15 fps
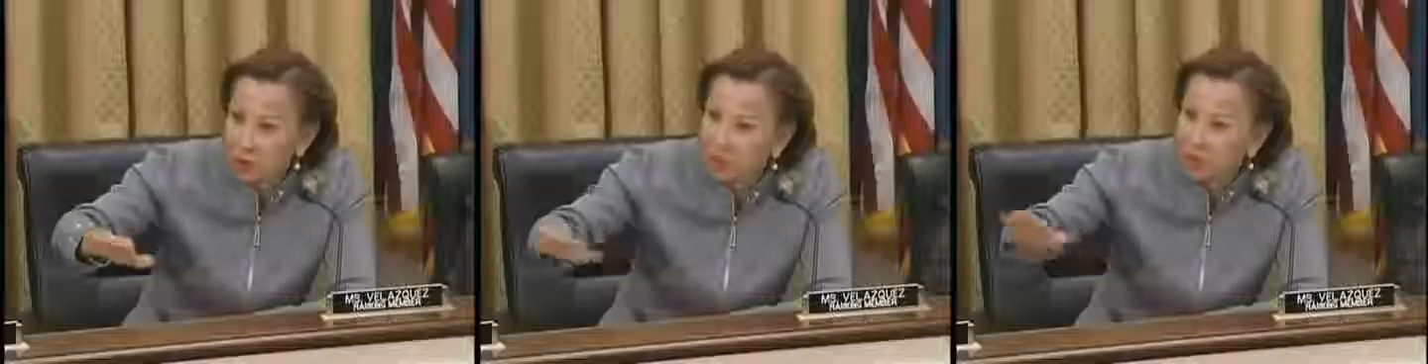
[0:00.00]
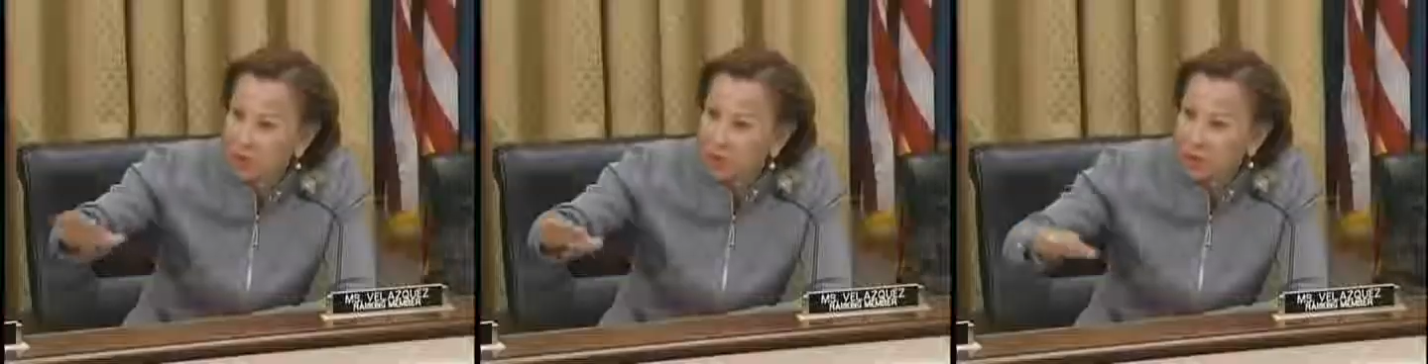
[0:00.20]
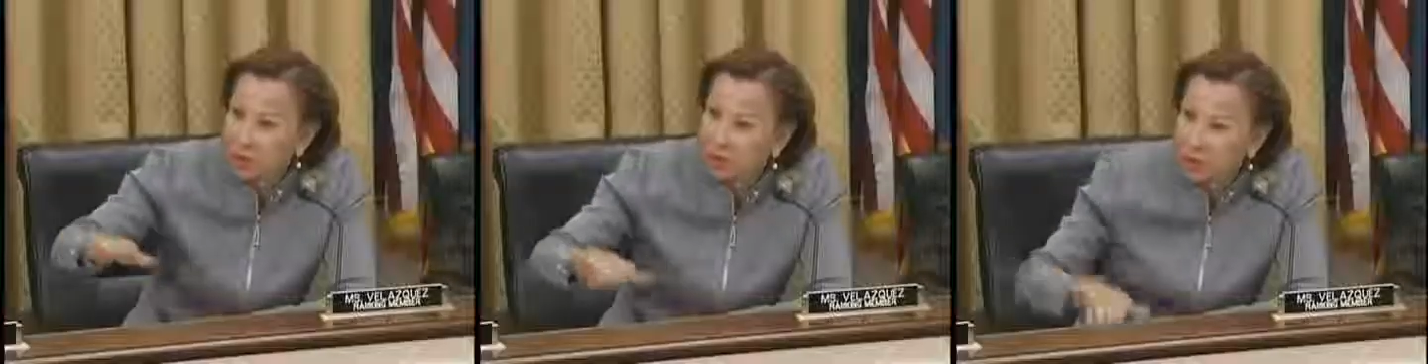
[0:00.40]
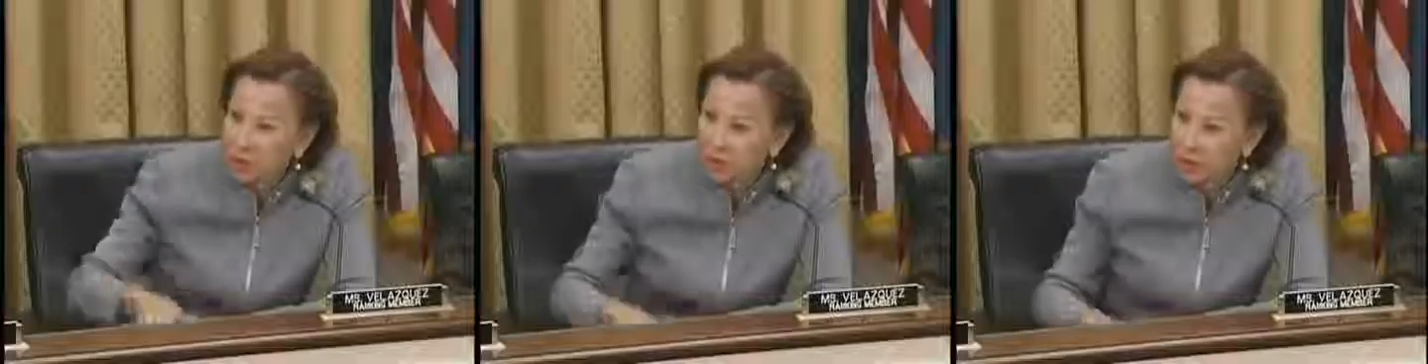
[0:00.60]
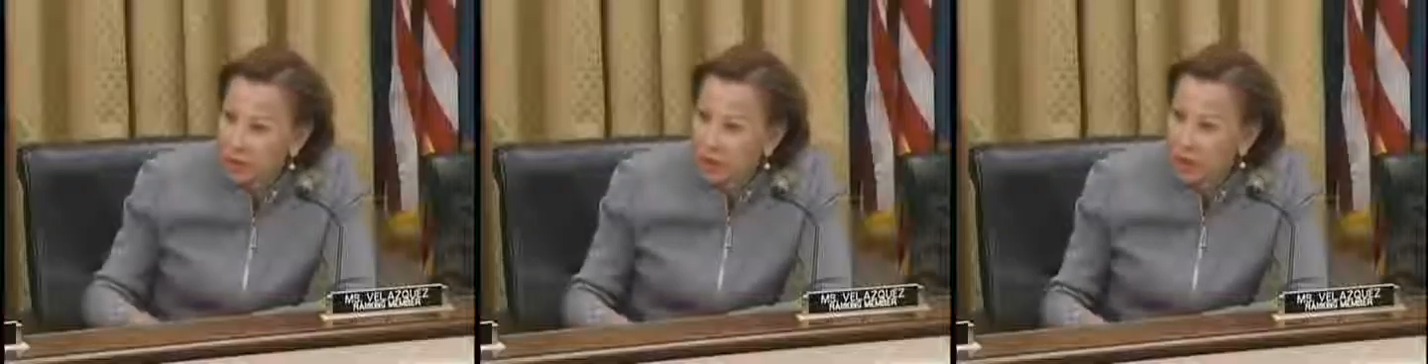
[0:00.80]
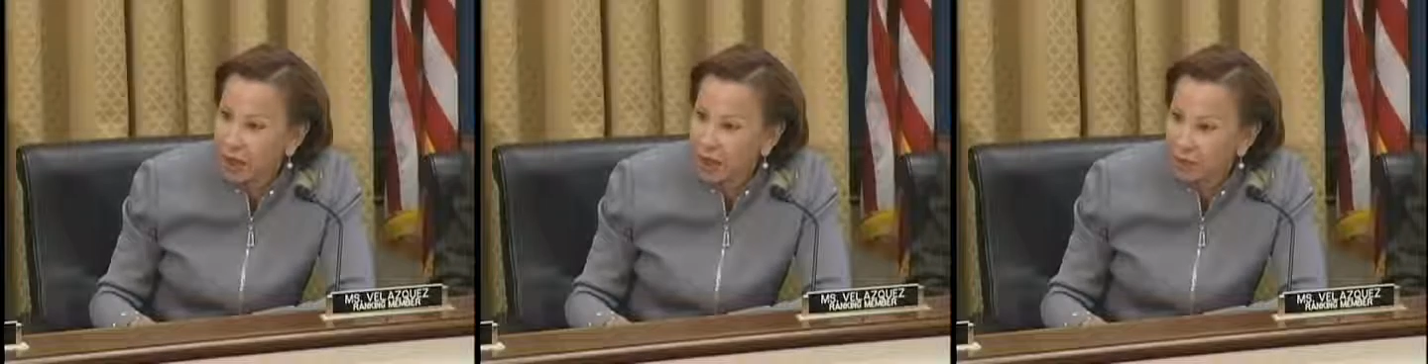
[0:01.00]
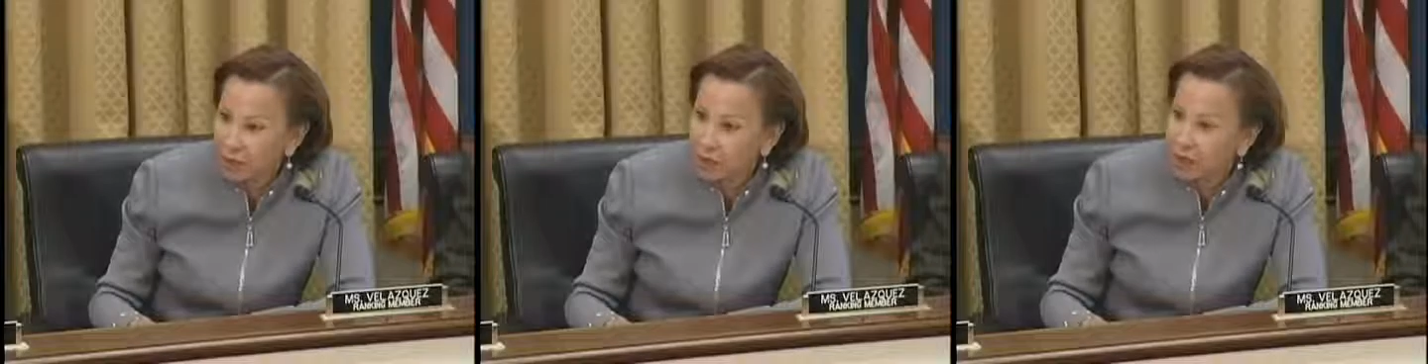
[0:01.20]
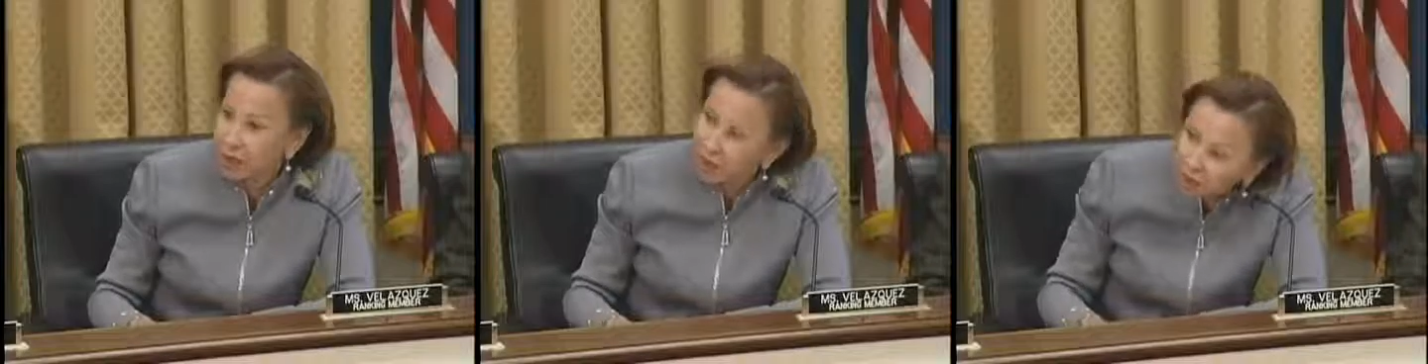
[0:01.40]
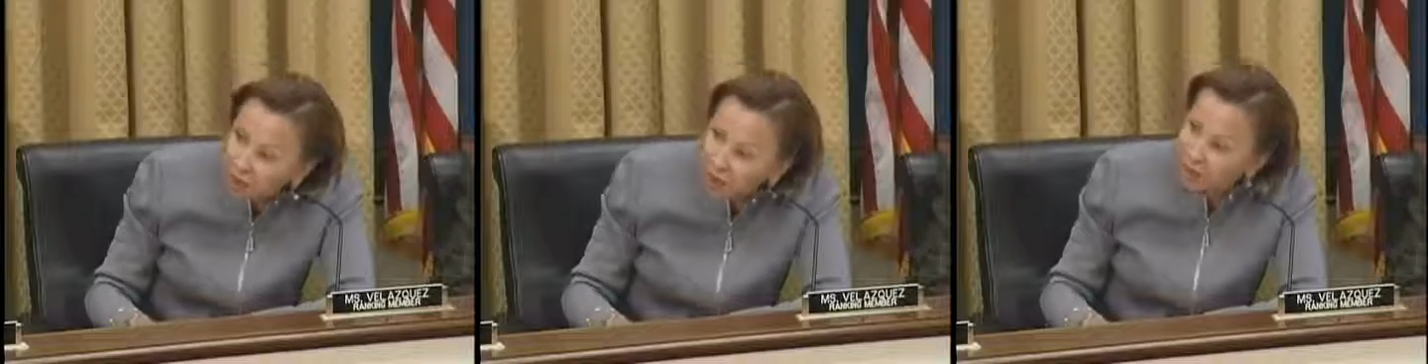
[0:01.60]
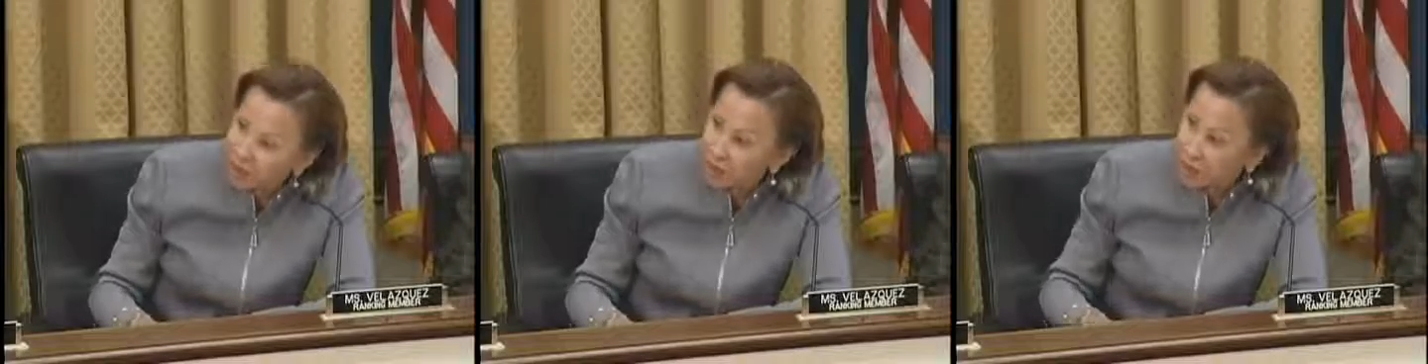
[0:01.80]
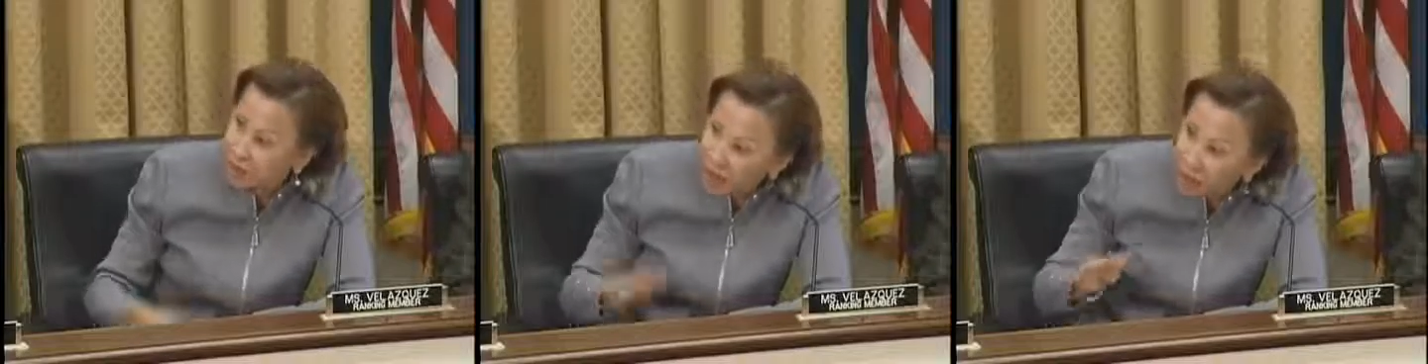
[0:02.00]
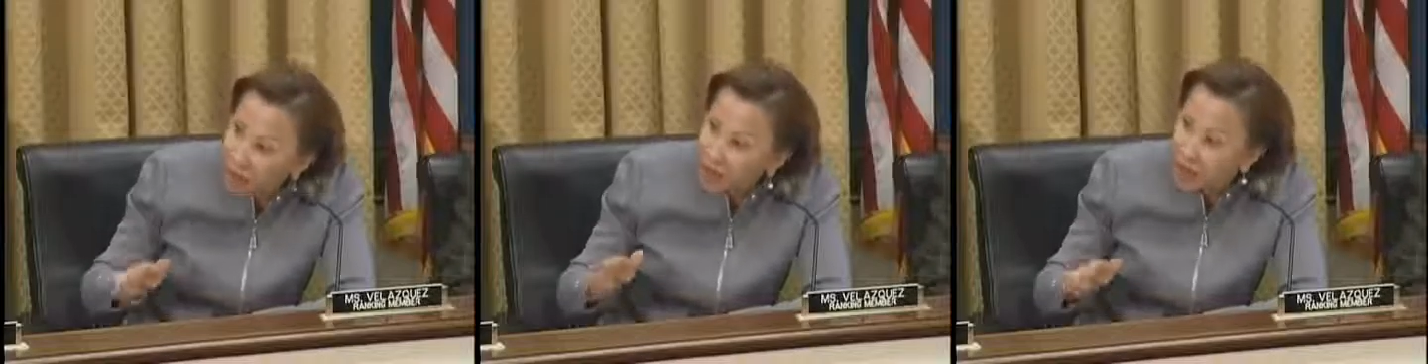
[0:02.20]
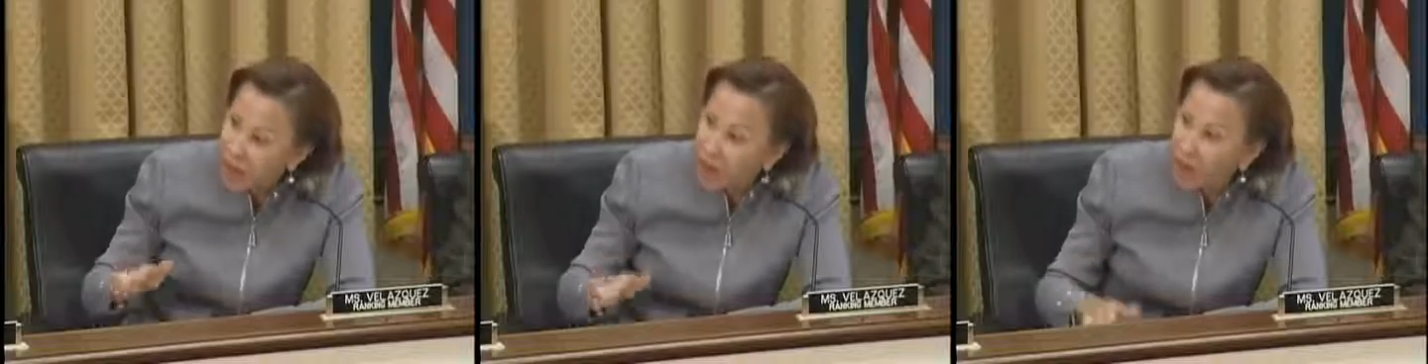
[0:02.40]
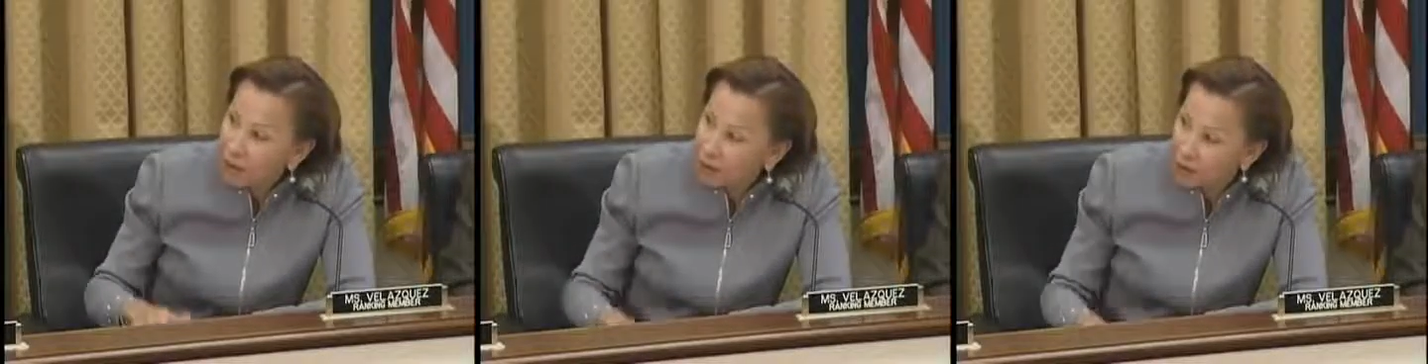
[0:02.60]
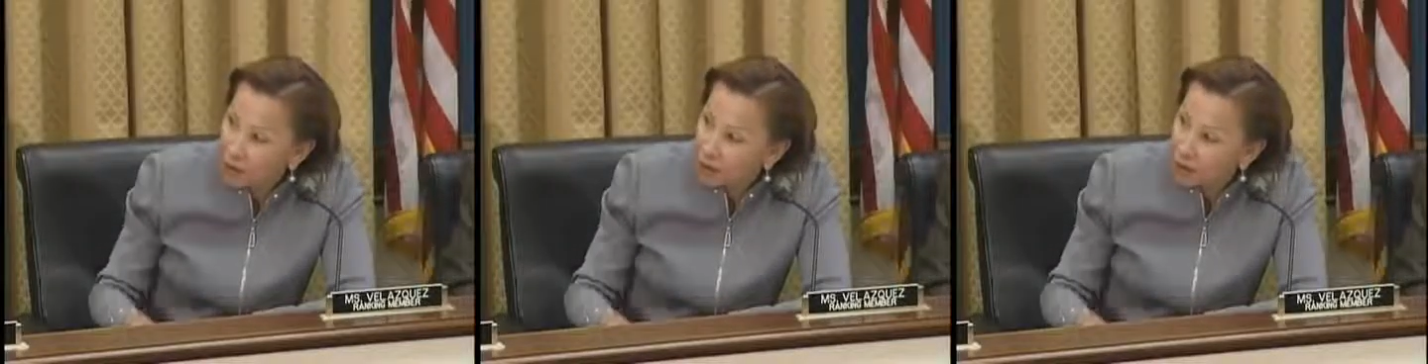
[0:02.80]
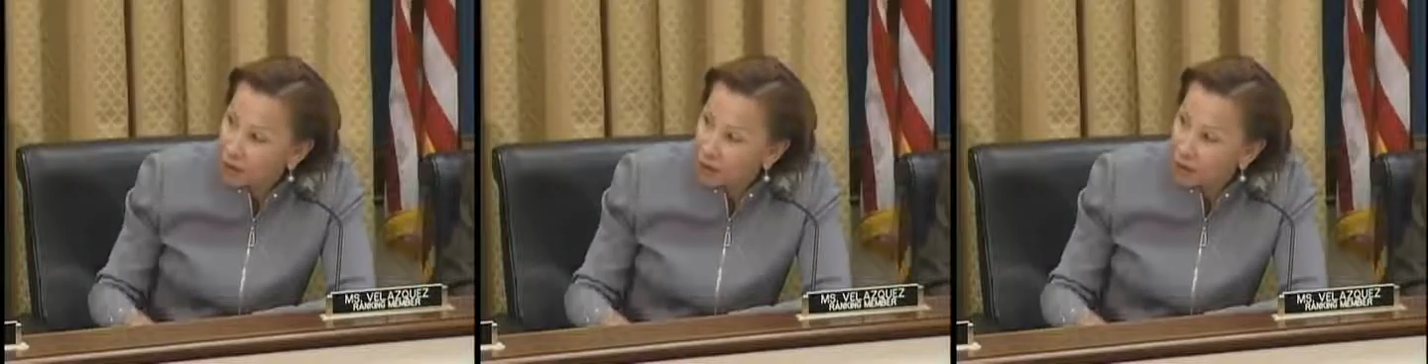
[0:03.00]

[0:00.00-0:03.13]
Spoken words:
interest rate, and it didn't happen.